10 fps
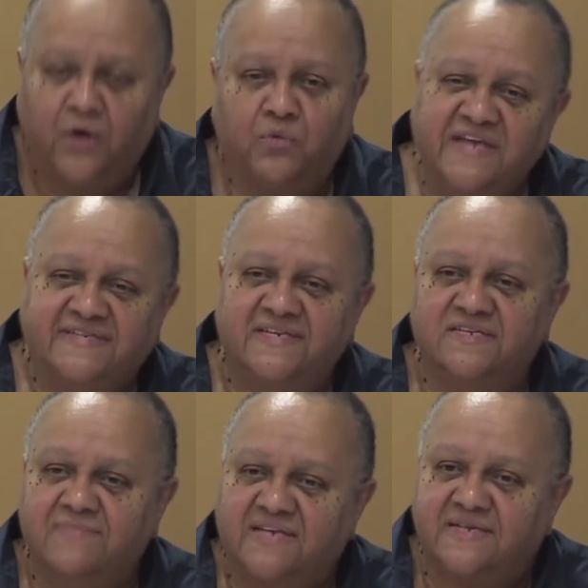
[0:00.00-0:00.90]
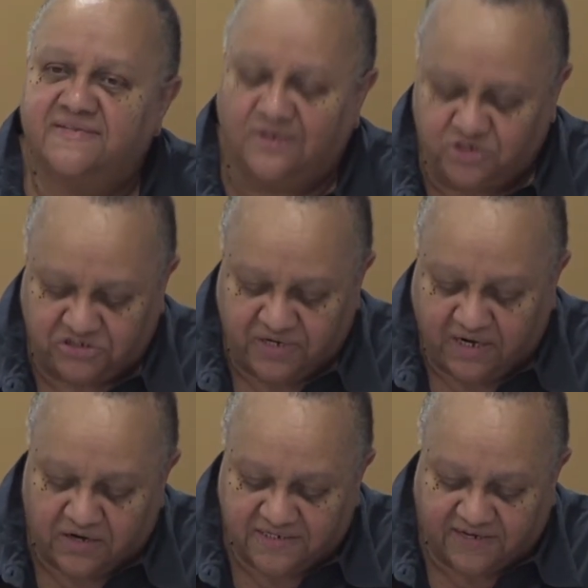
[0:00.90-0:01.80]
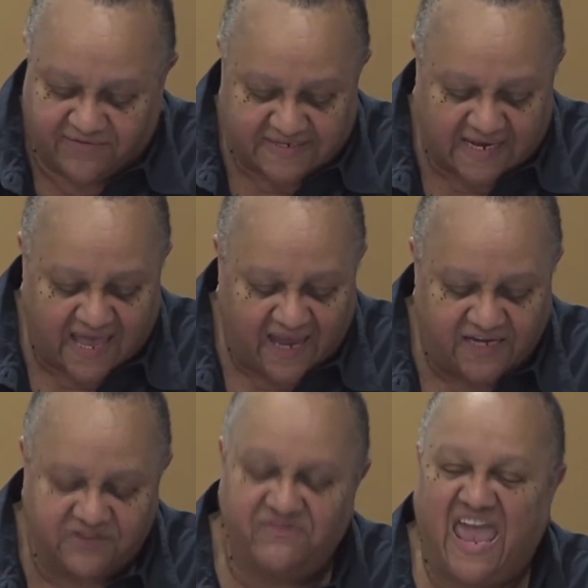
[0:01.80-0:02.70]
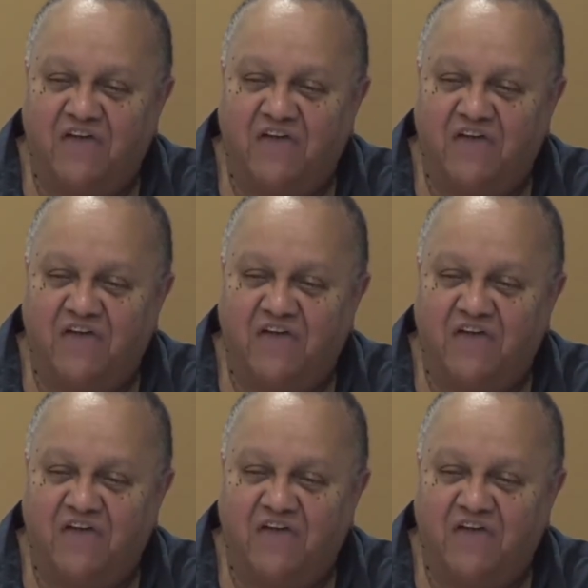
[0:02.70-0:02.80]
Racism as a social narrative is a kind of